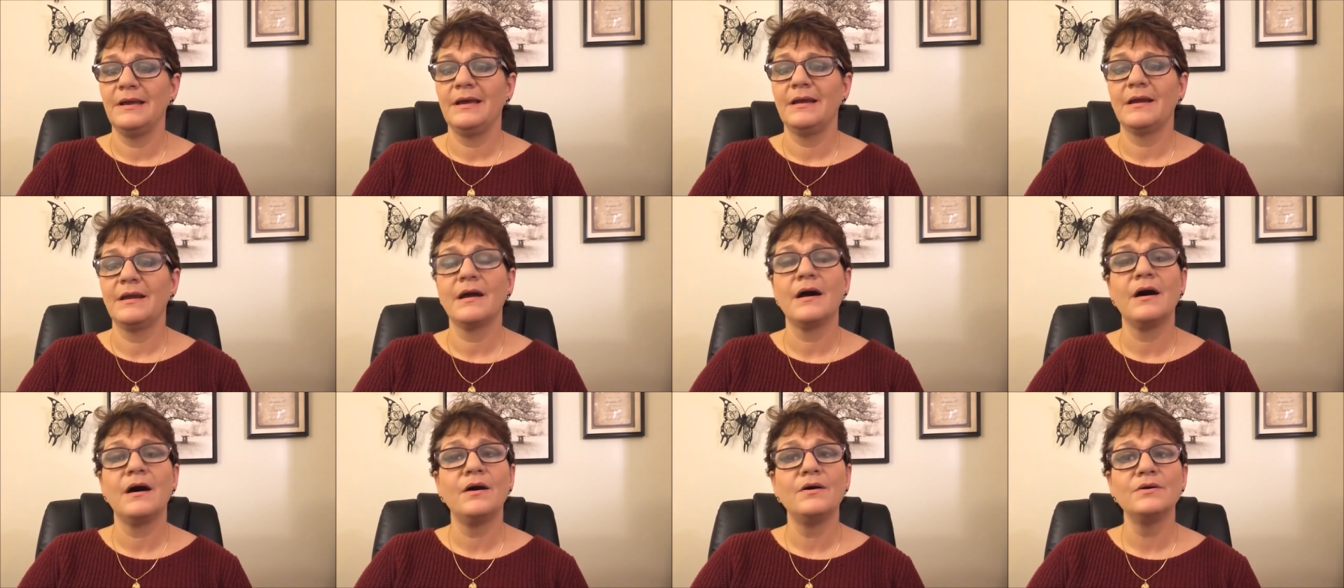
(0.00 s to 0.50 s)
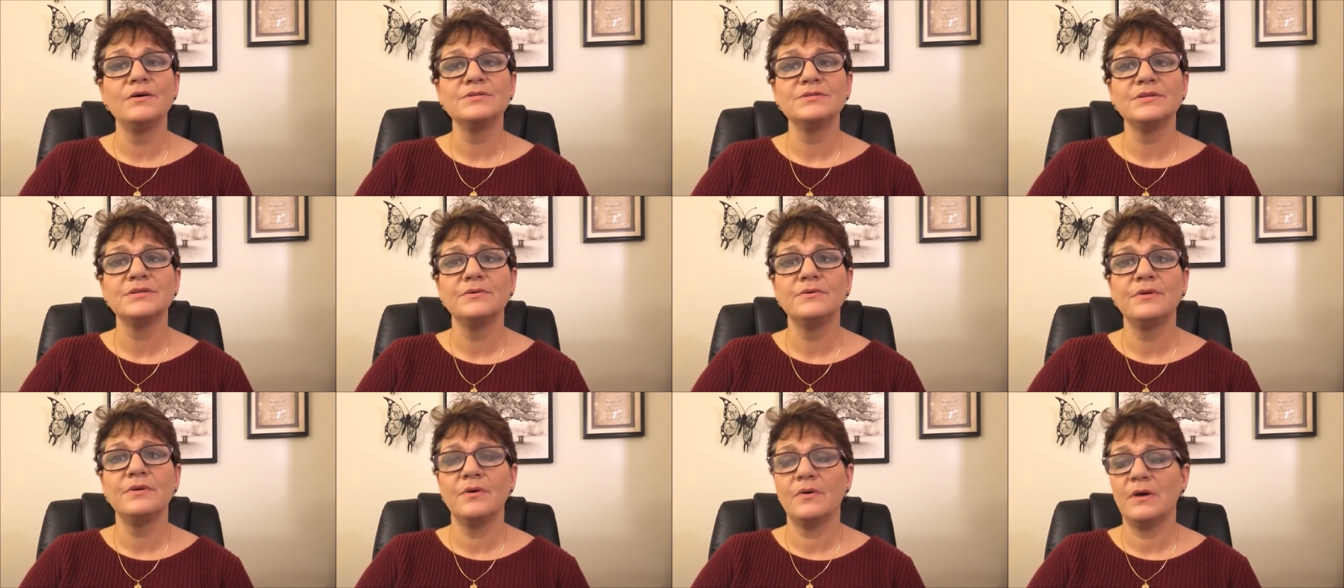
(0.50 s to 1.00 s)
And I
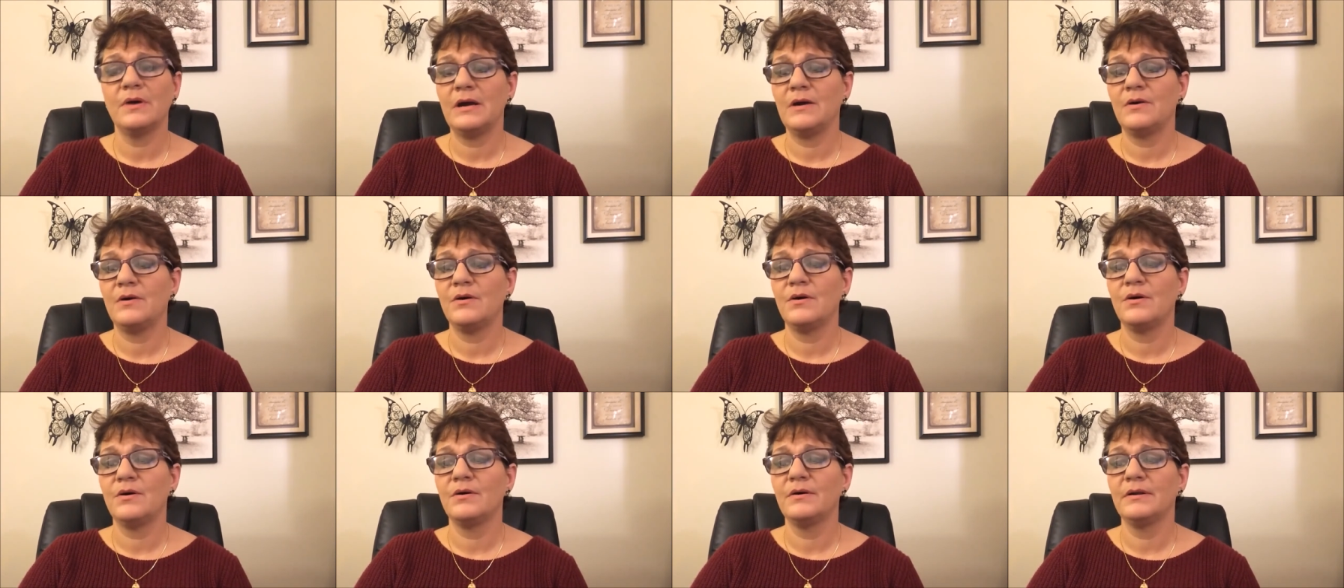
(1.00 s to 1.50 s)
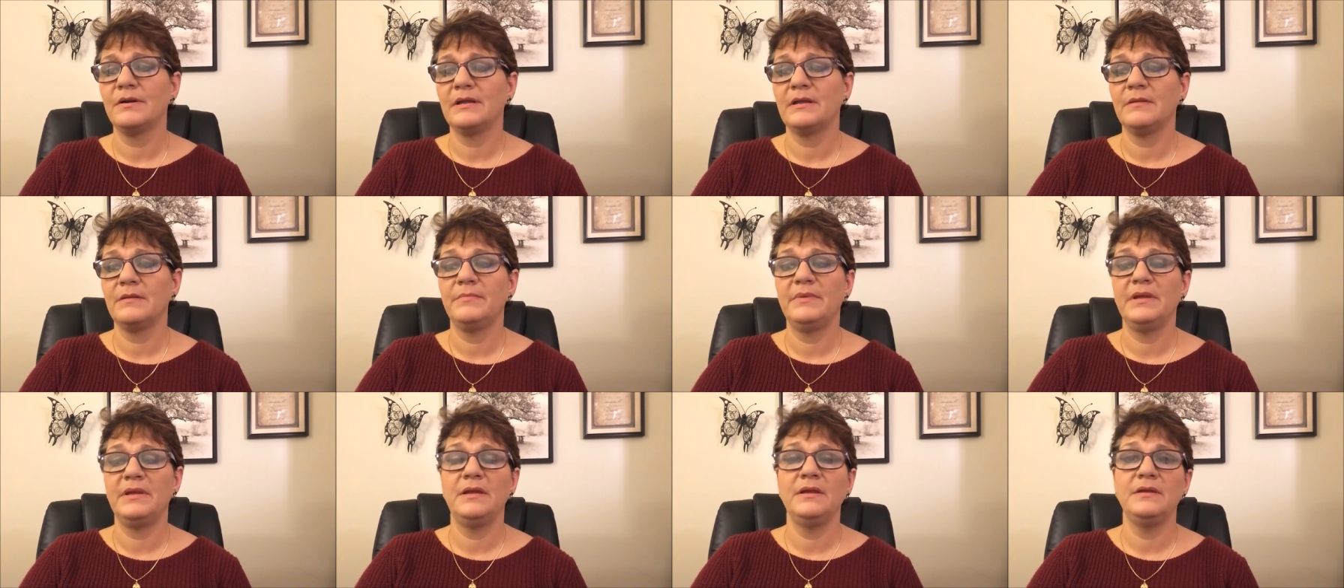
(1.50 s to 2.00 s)
also know how hard it
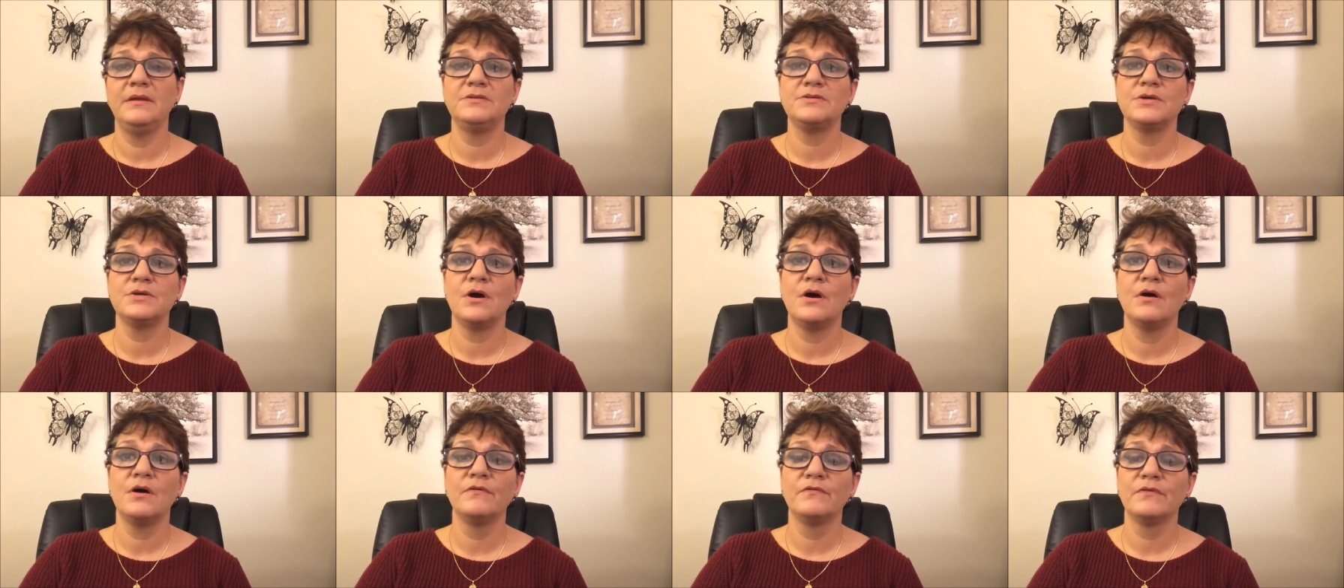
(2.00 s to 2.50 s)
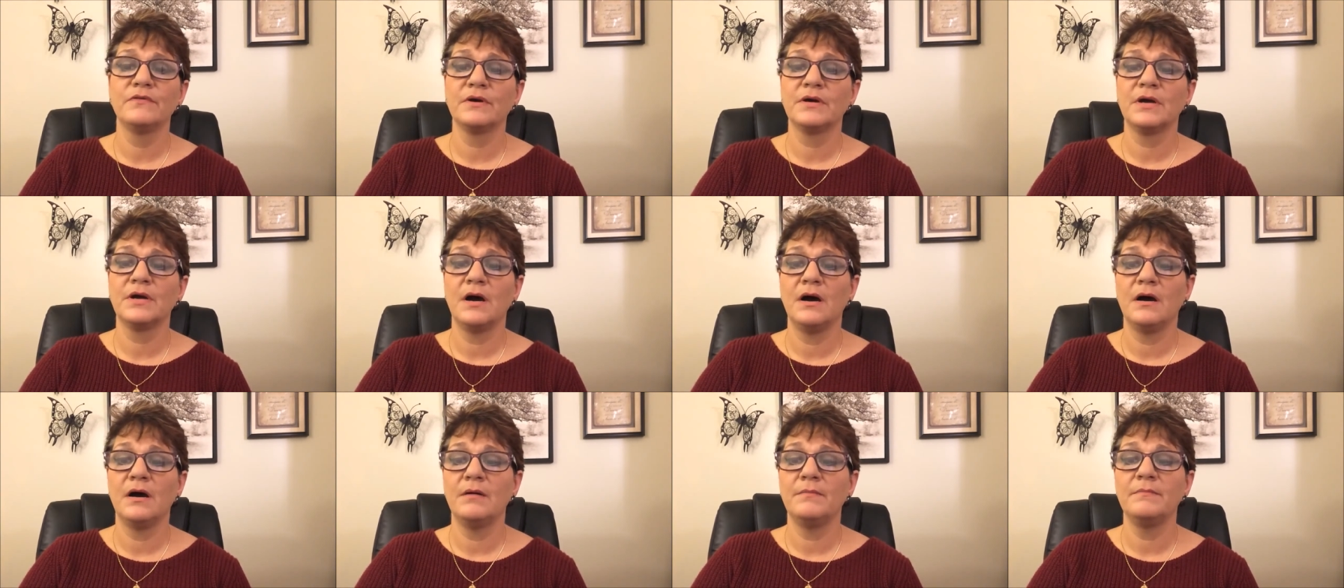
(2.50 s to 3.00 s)
can be to
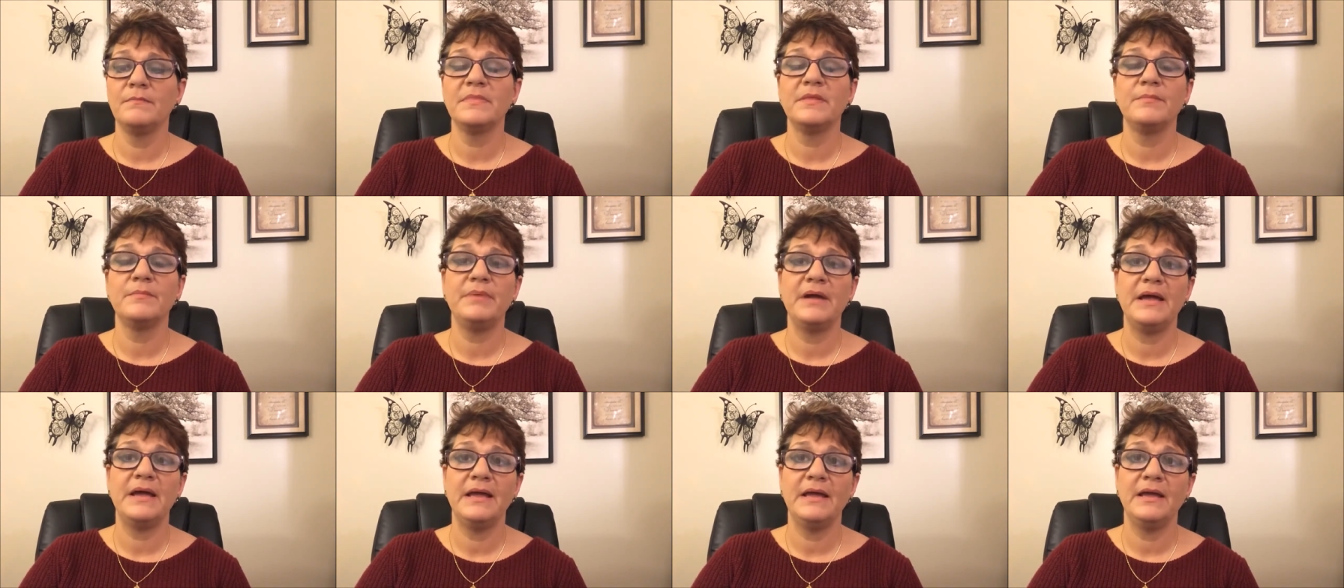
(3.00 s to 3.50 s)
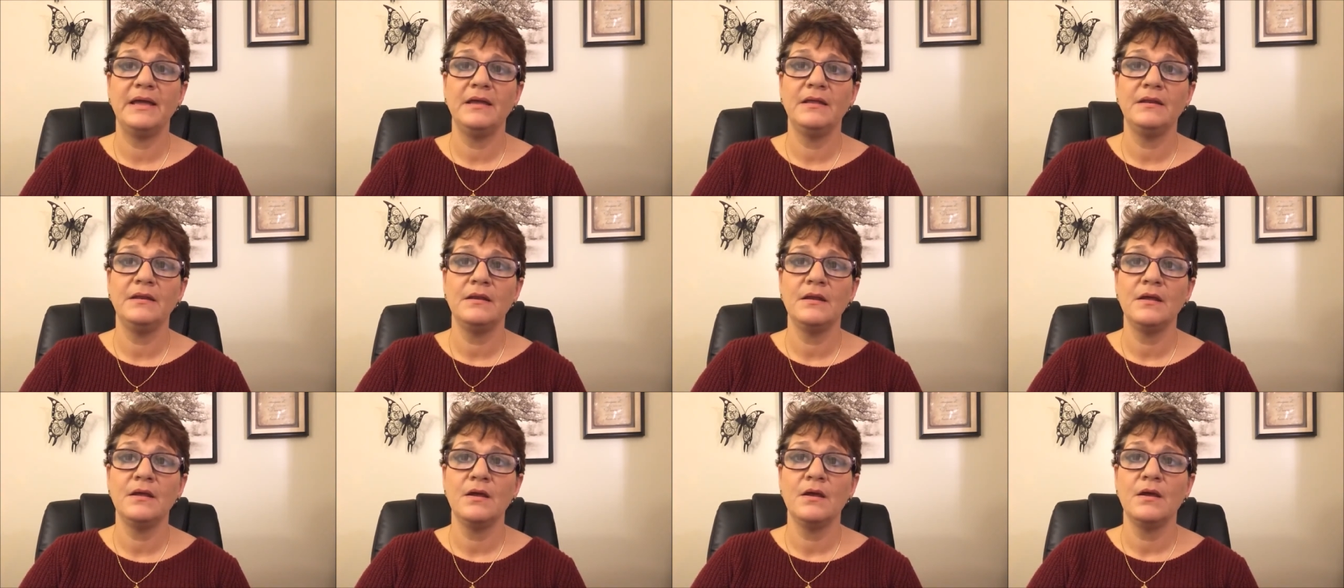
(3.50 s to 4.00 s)
overcome the
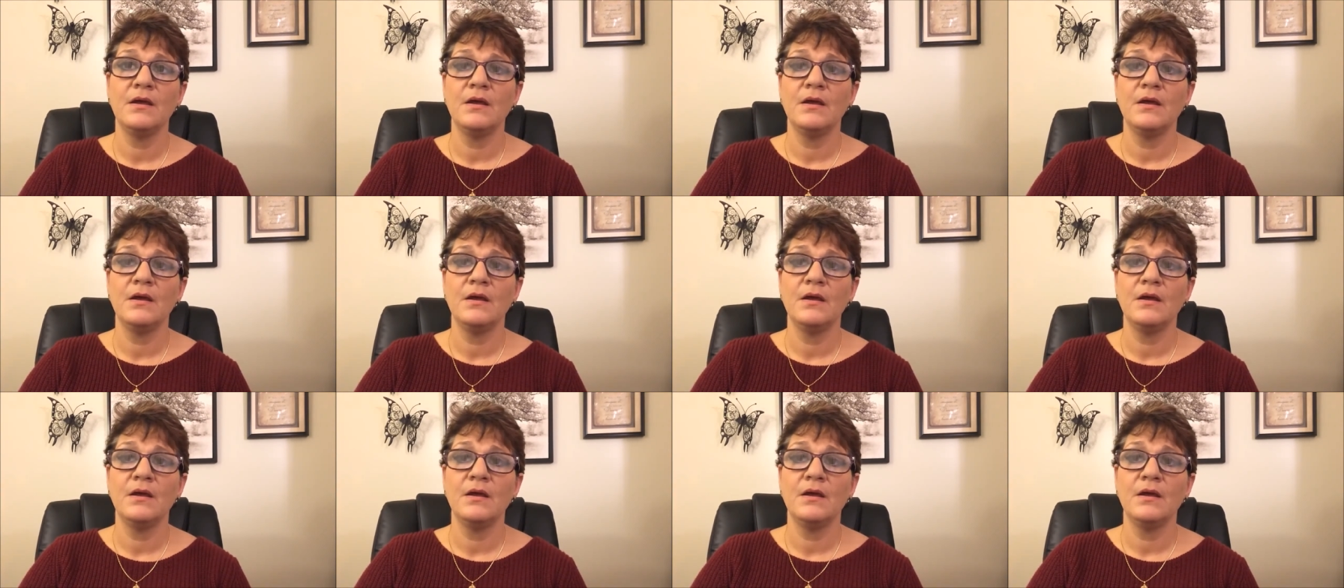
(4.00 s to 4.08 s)
pain